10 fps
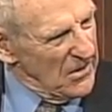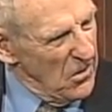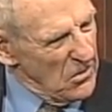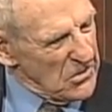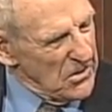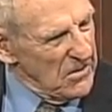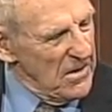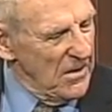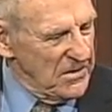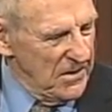coach turned
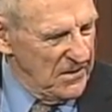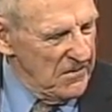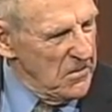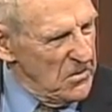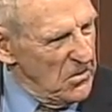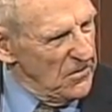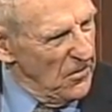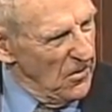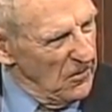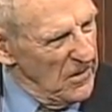around and said, give him a
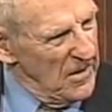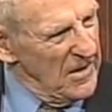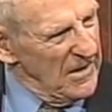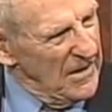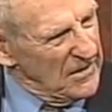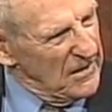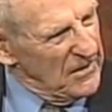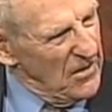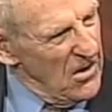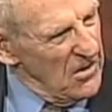uniform. He said,
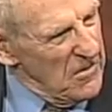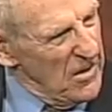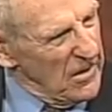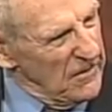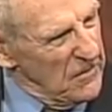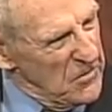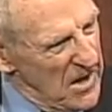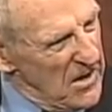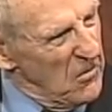the All-American from Yale